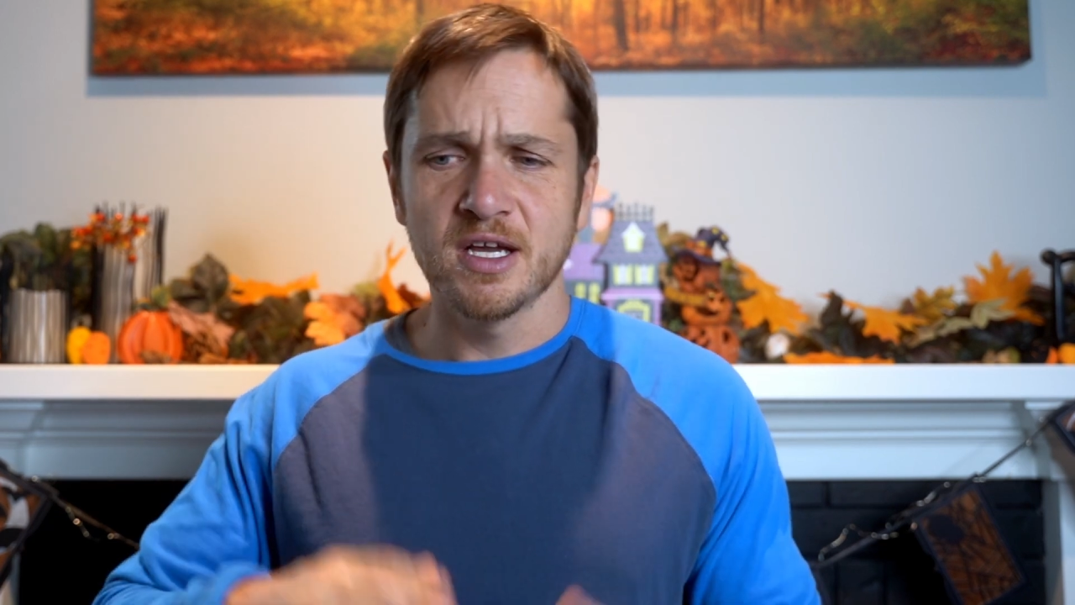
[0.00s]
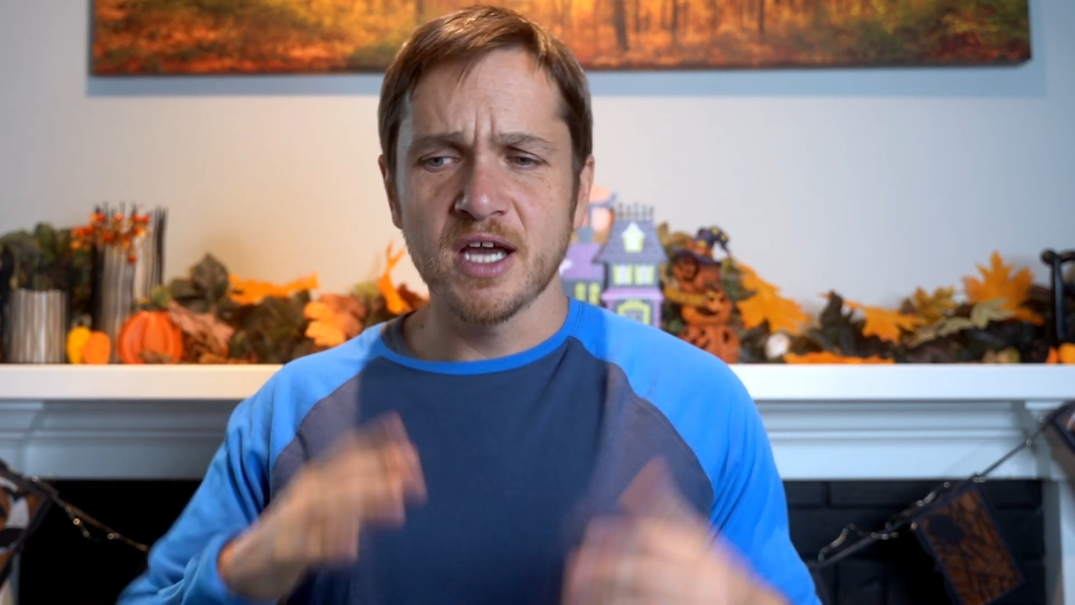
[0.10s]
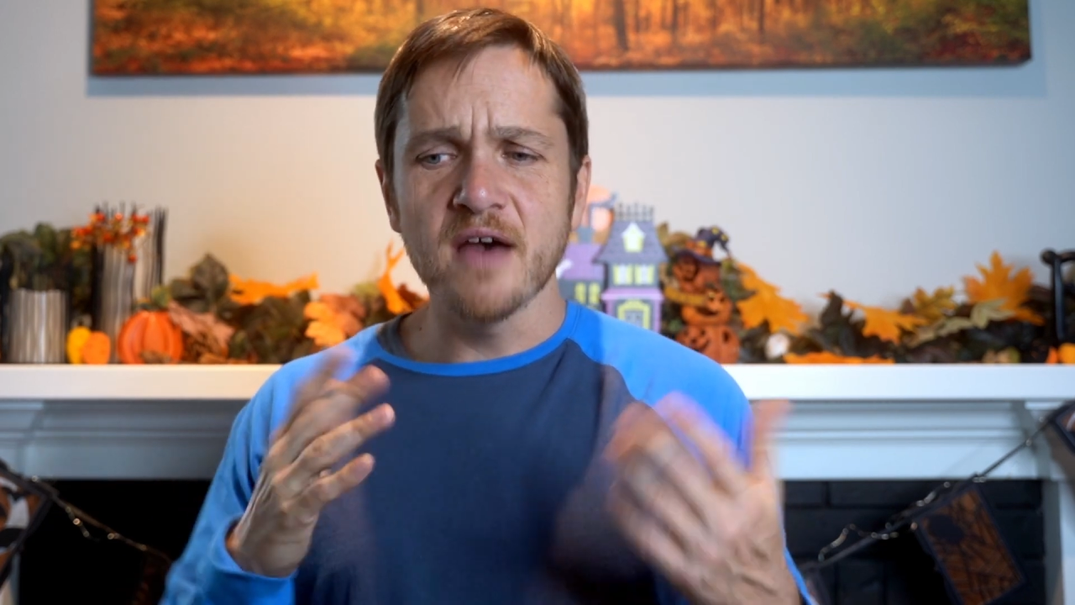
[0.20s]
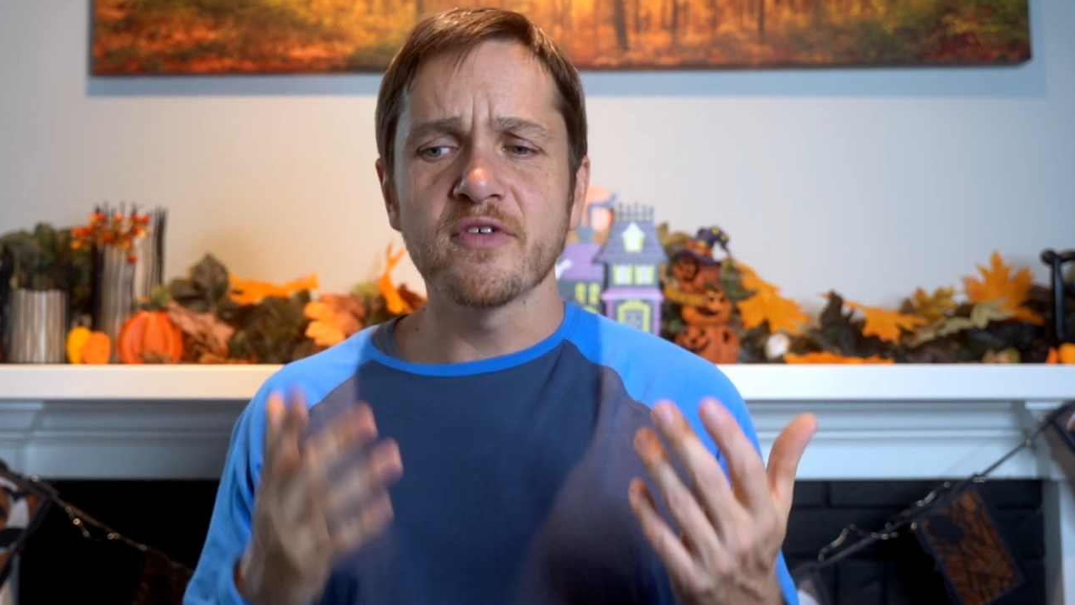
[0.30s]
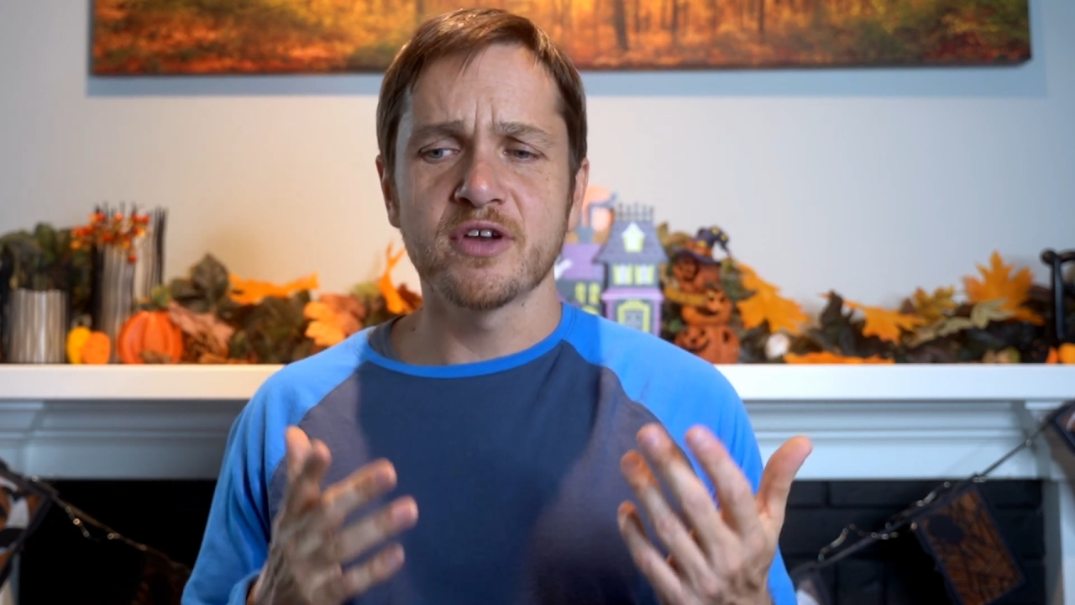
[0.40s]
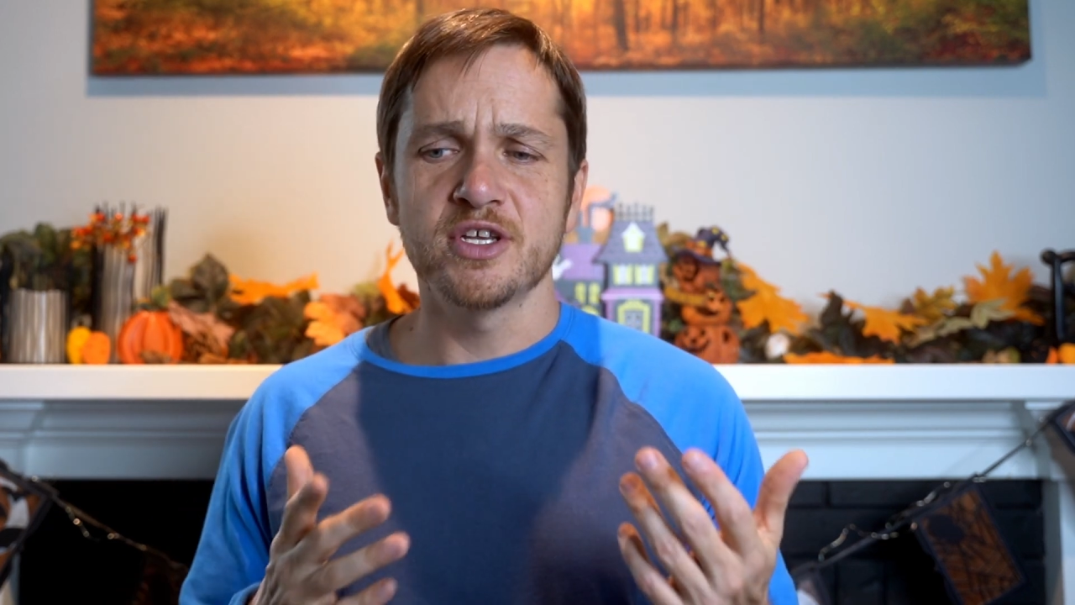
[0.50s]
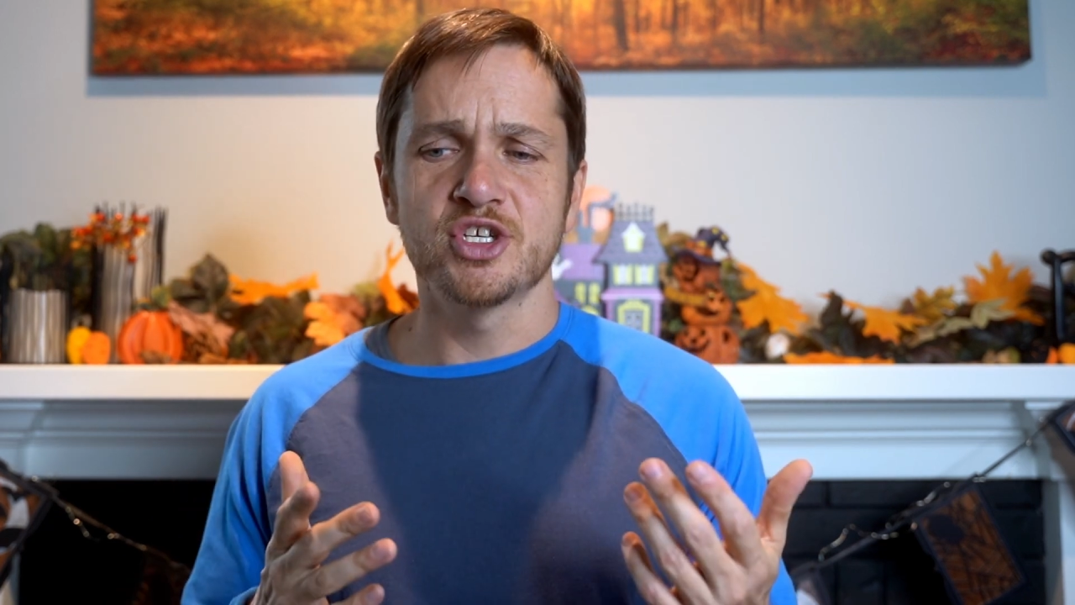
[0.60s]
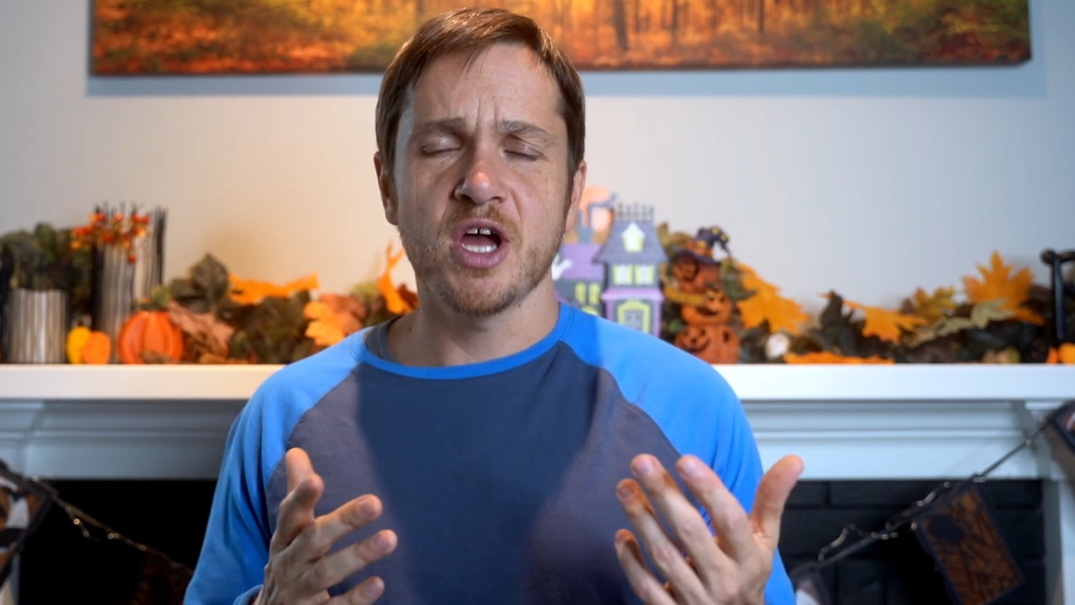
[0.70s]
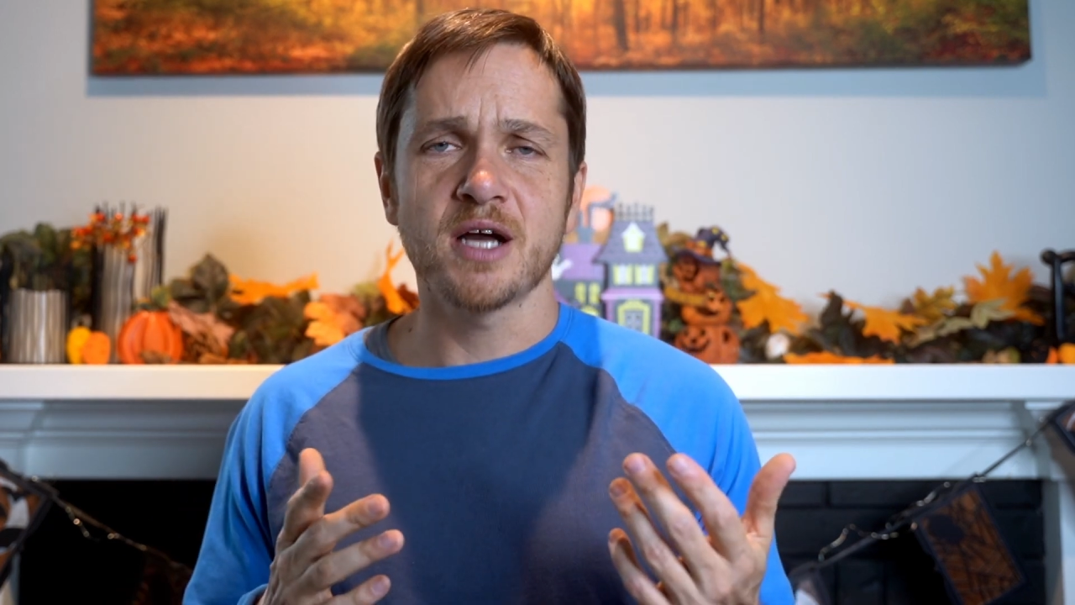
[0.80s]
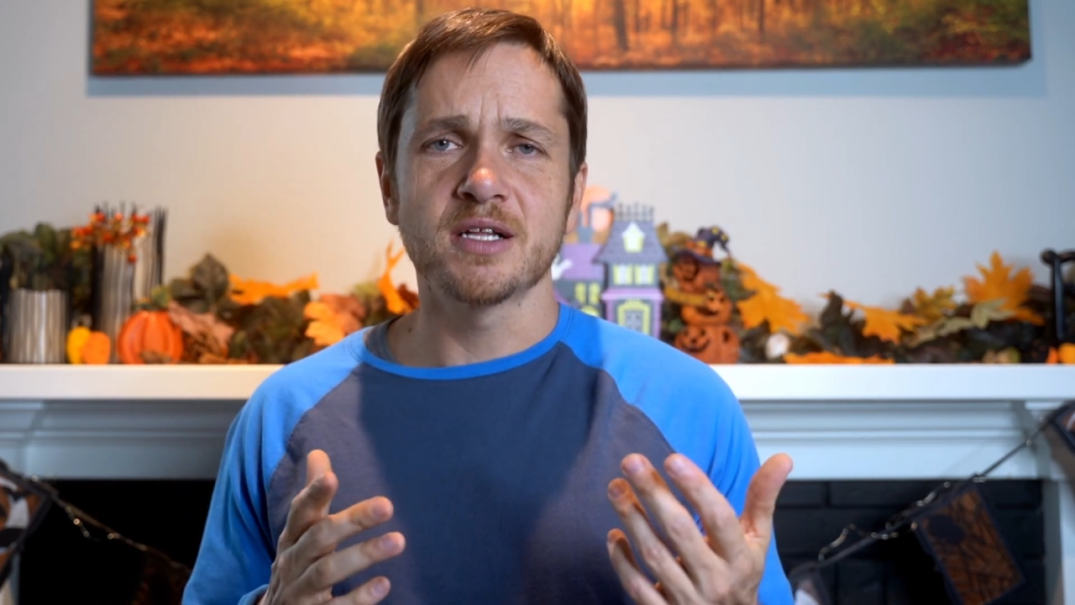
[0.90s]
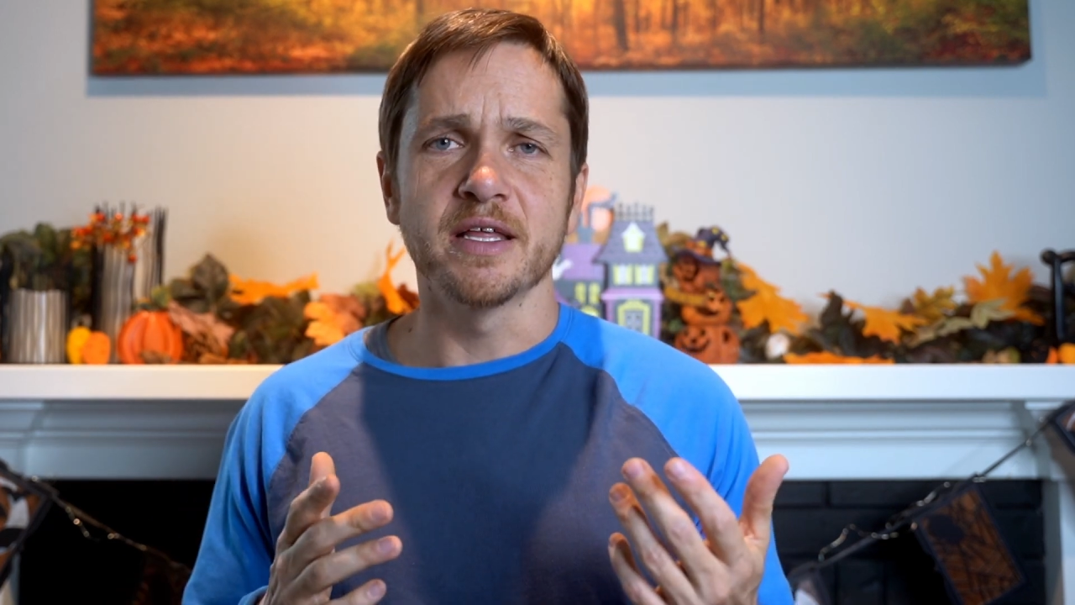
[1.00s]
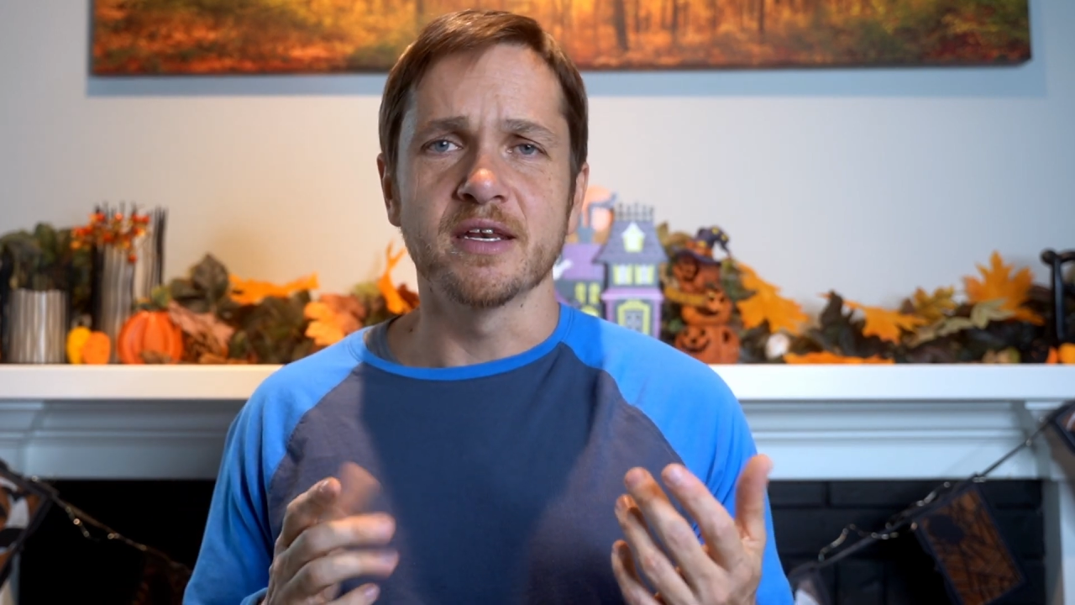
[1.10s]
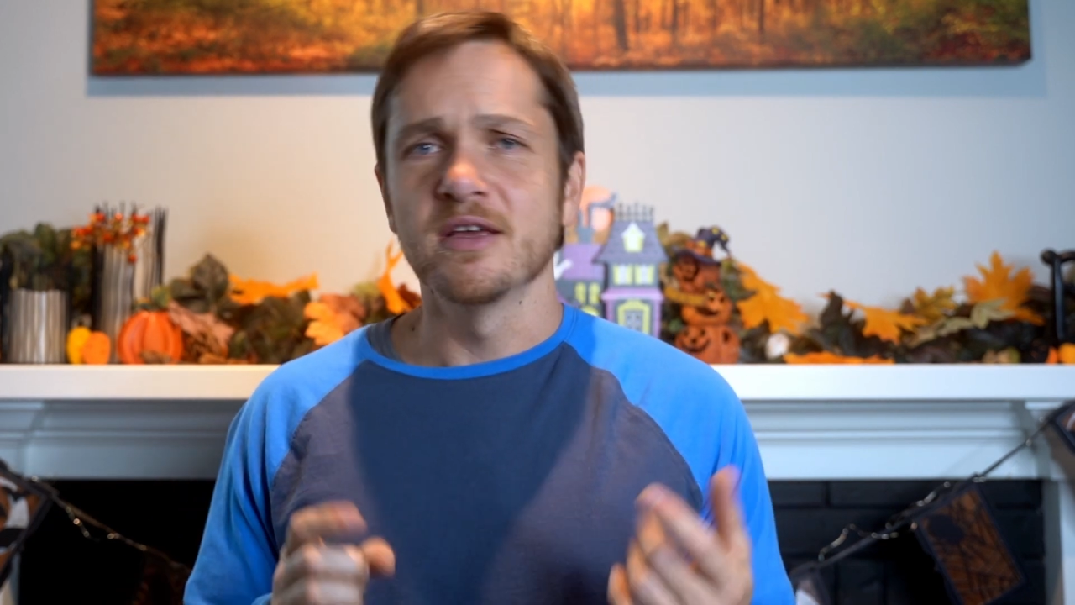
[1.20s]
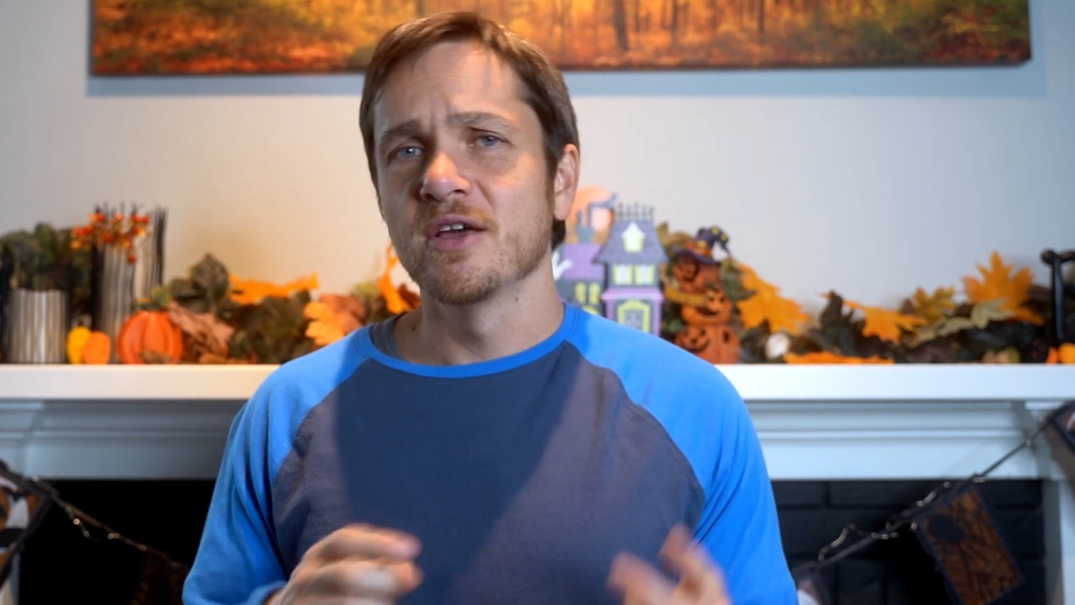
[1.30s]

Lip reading: covered in chocolate,